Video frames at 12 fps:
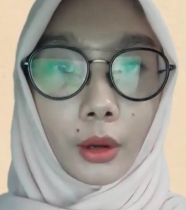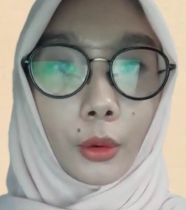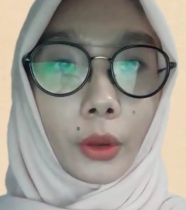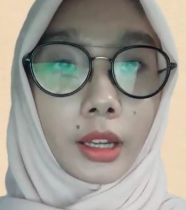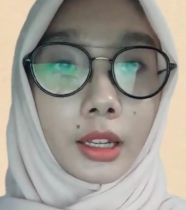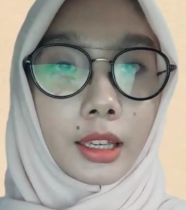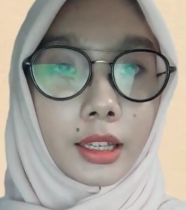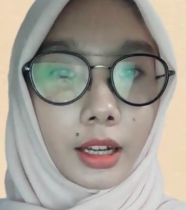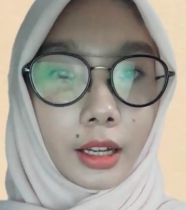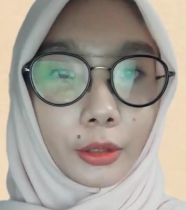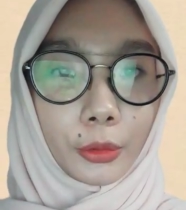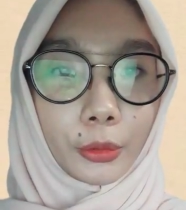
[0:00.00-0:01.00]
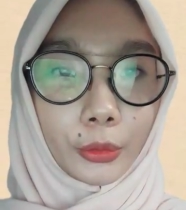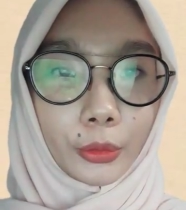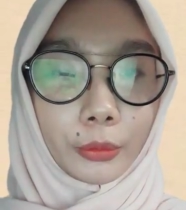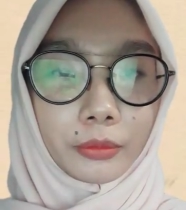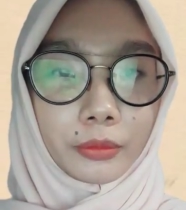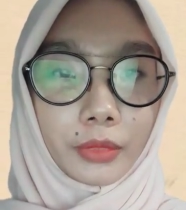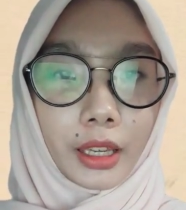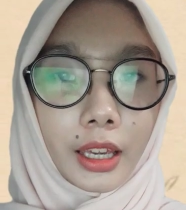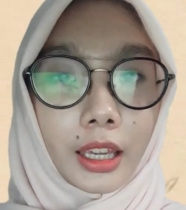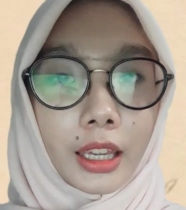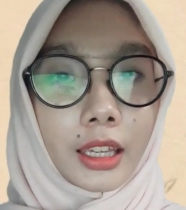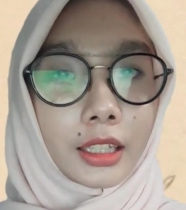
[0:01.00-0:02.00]
When he got home,
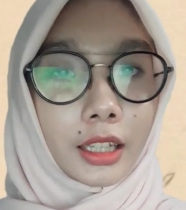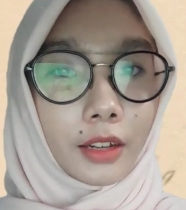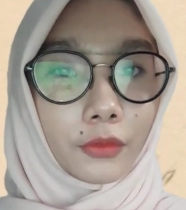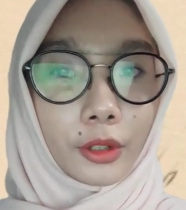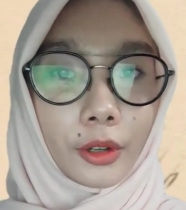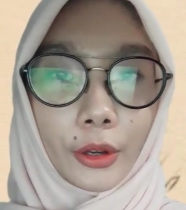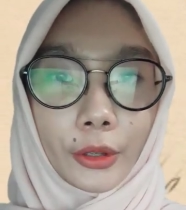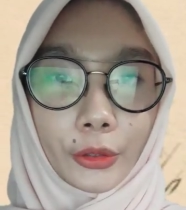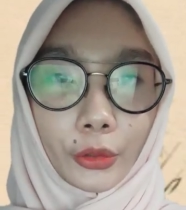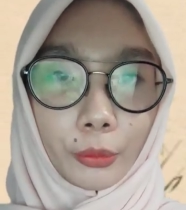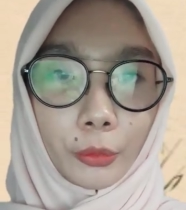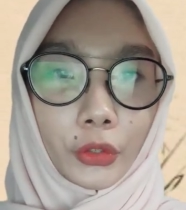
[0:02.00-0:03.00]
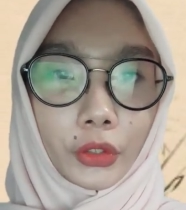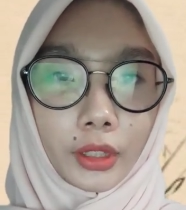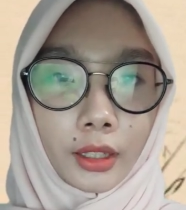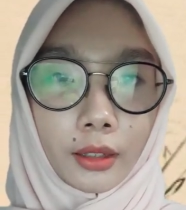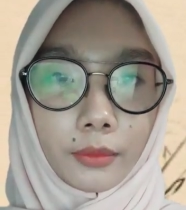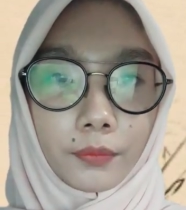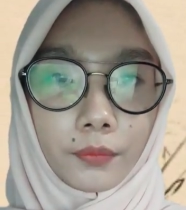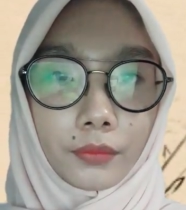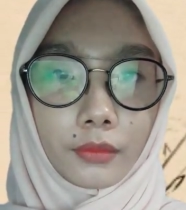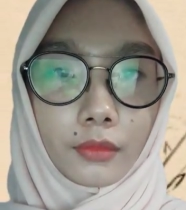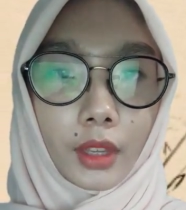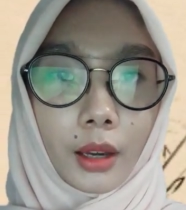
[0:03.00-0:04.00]
he gave a rose to Beauty,
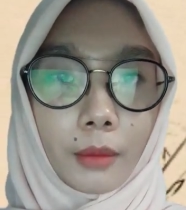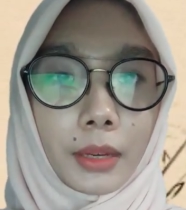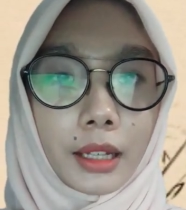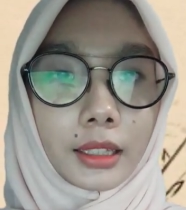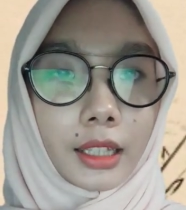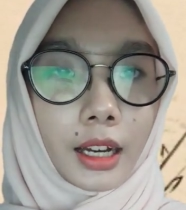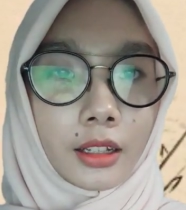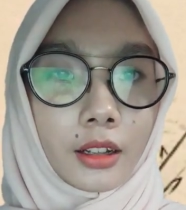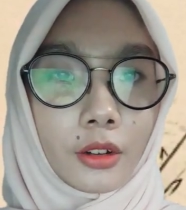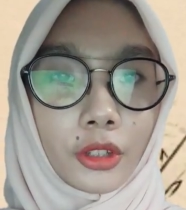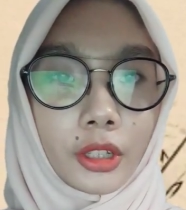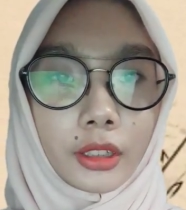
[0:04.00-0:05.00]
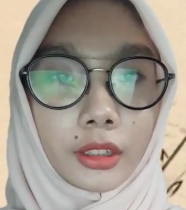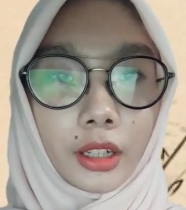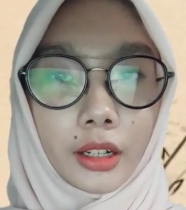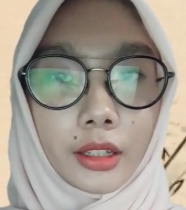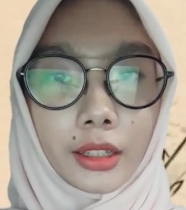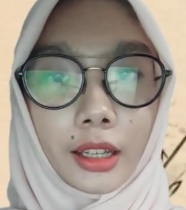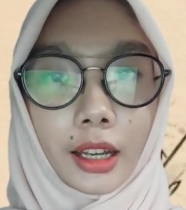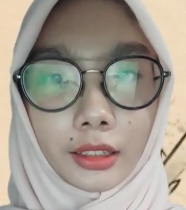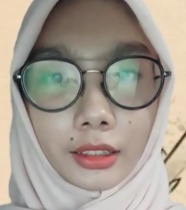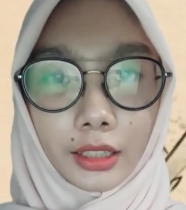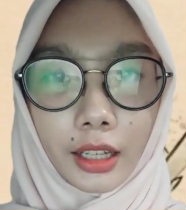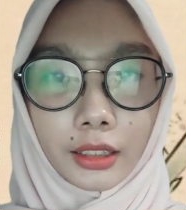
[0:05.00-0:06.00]
but the other children got
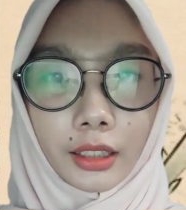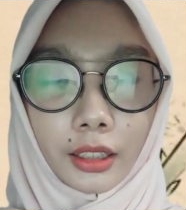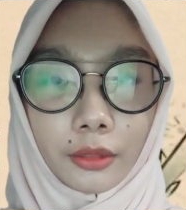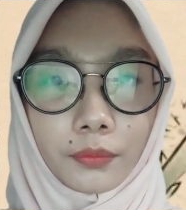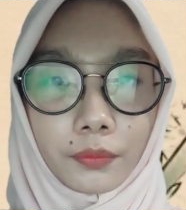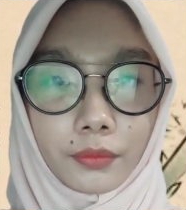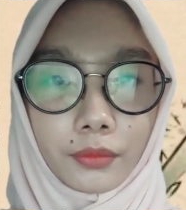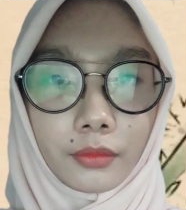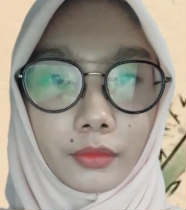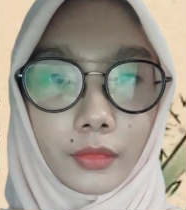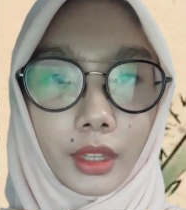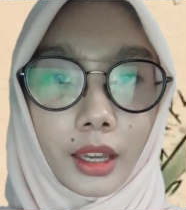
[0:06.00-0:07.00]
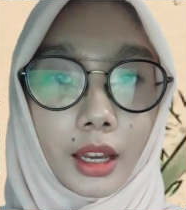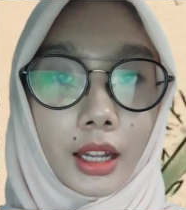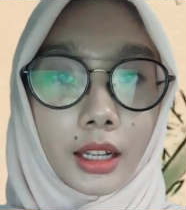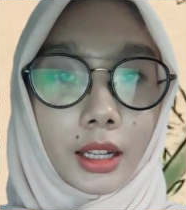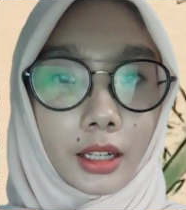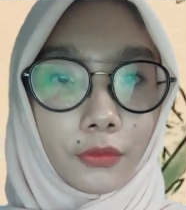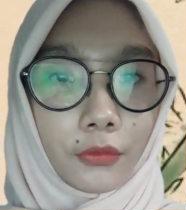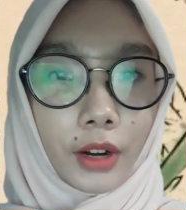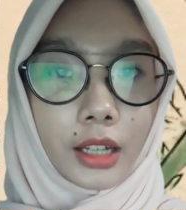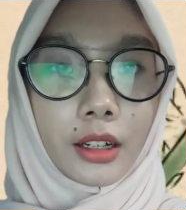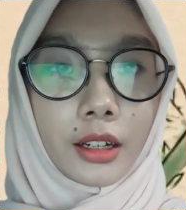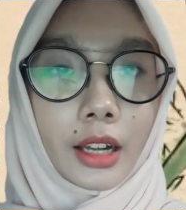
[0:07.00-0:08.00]
nothing. Then the
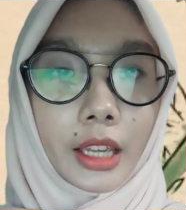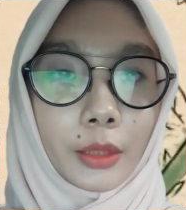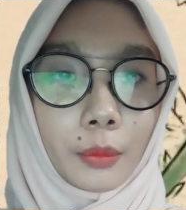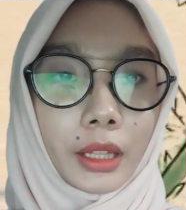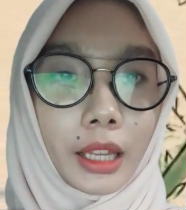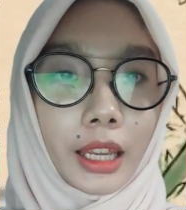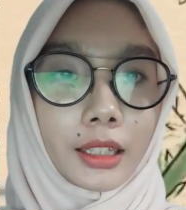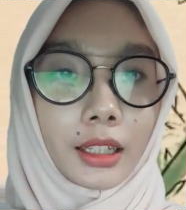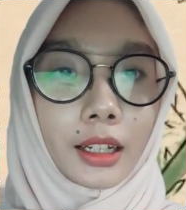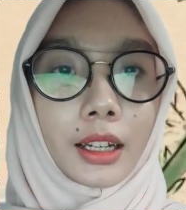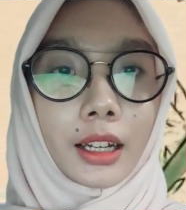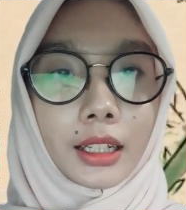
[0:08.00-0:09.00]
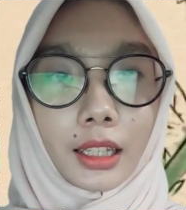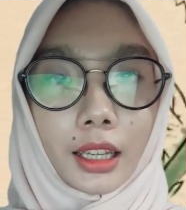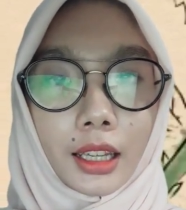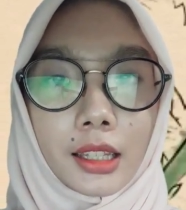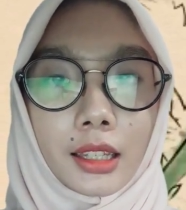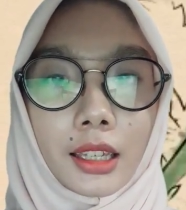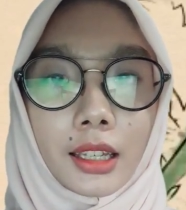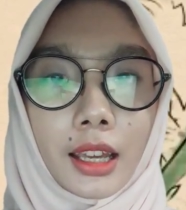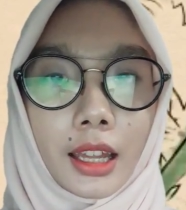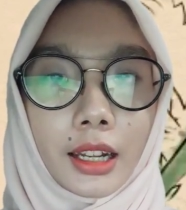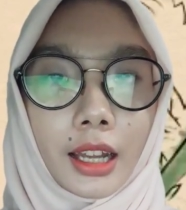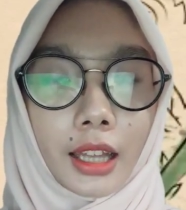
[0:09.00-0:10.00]
father explained the
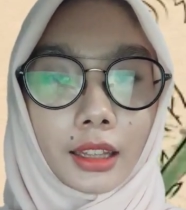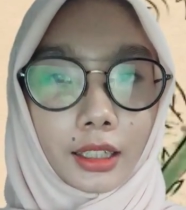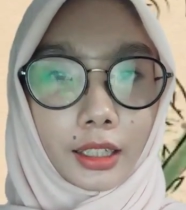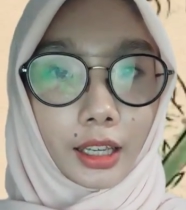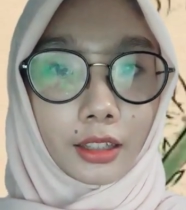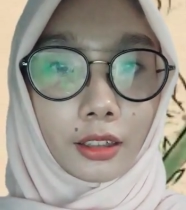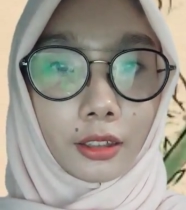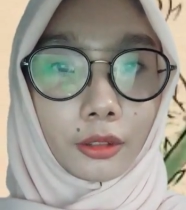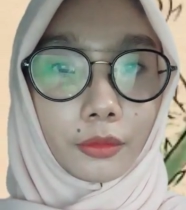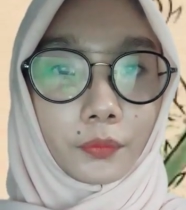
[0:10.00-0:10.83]
incident at the castle,